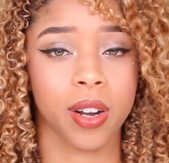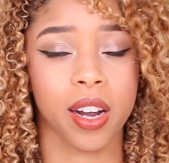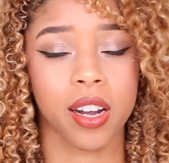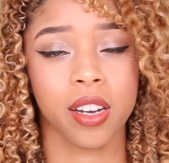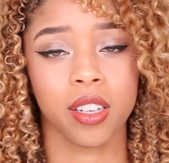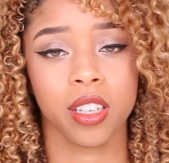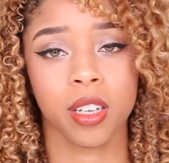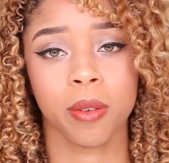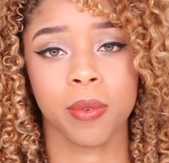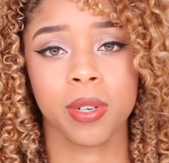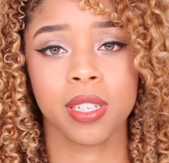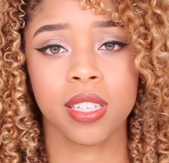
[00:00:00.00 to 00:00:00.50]
I
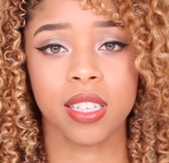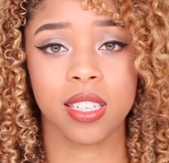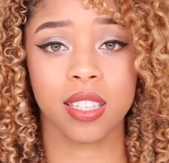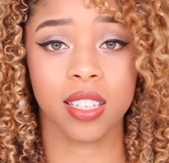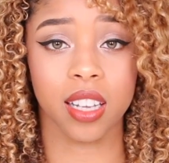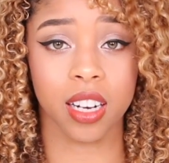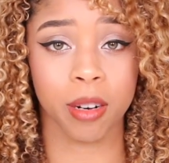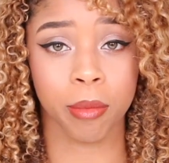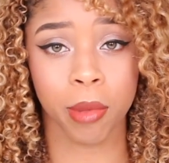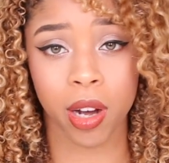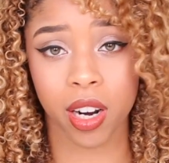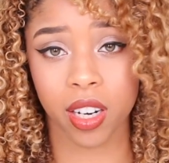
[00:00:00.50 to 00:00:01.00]
only went to
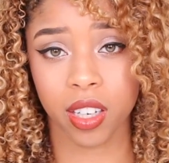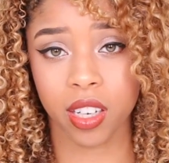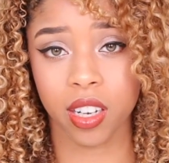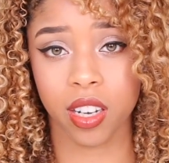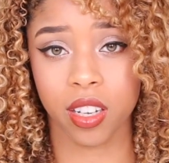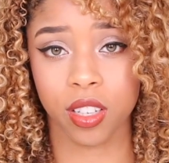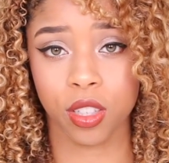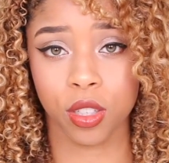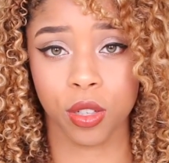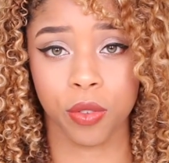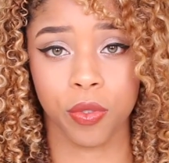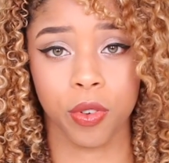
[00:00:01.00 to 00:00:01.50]
Santa
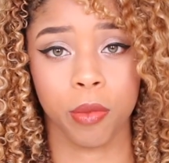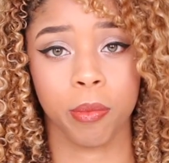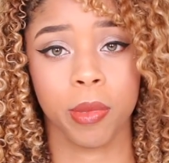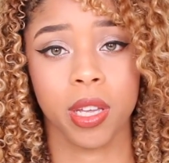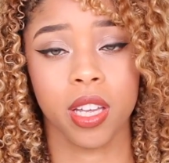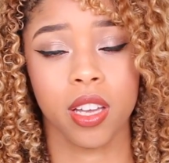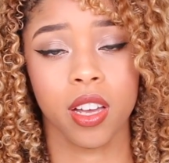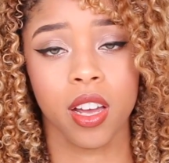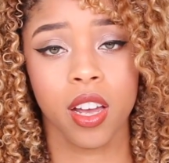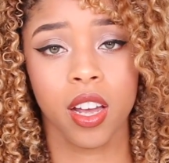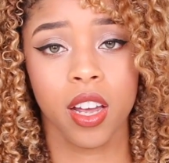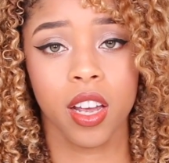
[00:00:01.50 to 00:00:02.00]
Monica, so for
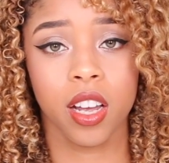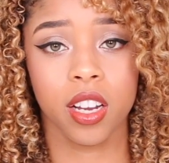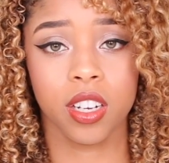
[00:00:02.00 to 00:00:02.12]
me,